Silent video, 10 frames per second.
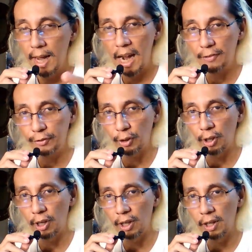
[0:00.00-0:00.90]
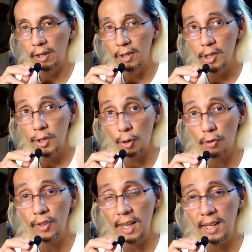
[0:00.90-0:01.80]
After
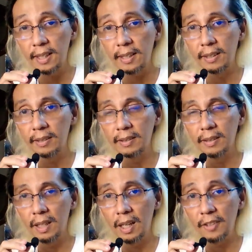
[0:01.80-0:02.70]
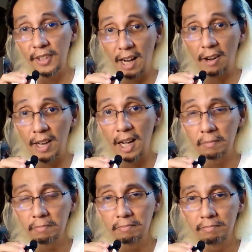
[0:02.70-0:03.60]
serving the area,
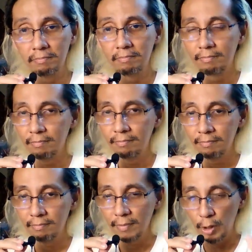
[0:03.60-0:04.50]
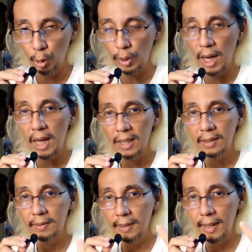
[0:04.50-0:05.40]
Yuya
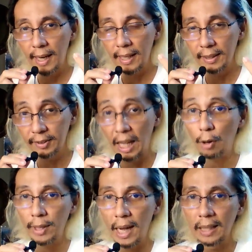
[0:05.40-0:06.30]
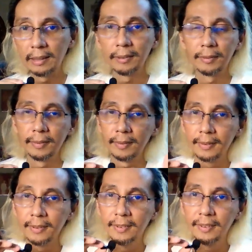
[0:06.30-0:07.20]
and Takuya
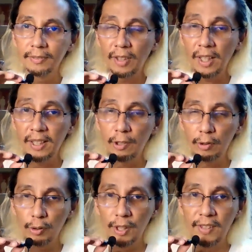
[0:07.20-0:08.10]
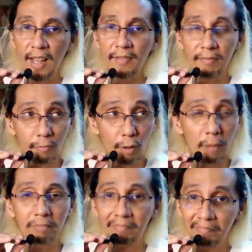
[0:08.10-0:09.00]
finally concluded that,
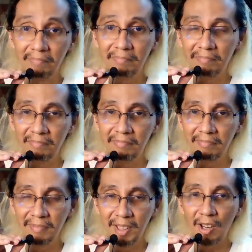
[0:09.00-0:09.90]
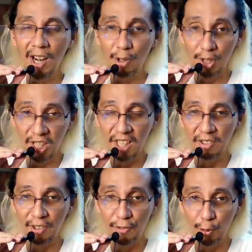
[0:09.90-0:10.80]
well, they're now
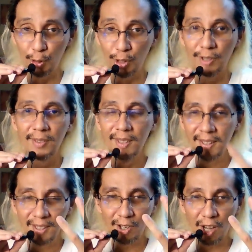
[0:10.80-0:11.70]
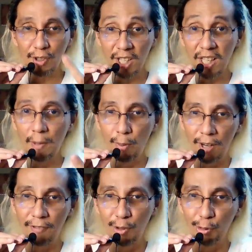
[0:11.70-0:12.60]
seeing the future. They're now seeing a
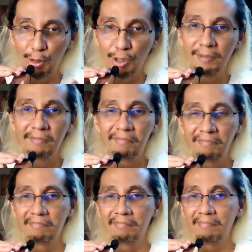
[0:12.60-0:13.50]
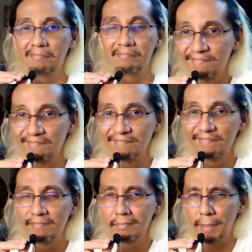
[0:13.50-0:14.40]
bright future.
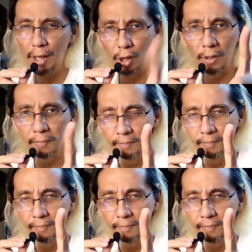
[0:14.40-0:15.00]
Pero